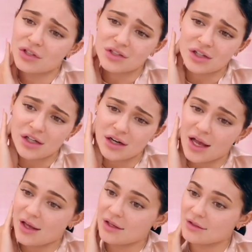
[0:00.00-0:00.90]
moisture
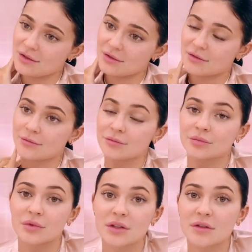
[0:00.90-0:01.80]
and
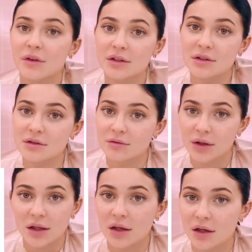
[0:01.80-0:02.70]
just feels
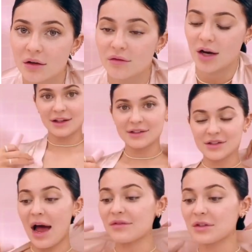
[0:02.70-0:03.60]
really good and fresh.
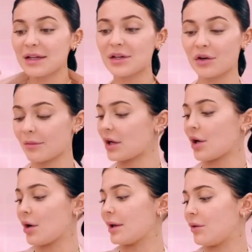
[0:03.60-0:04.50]
So after my toner, I'm gonna
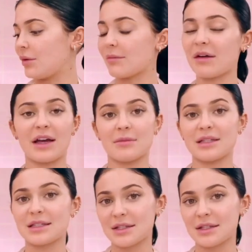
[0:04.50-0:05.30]
go in with my vitamin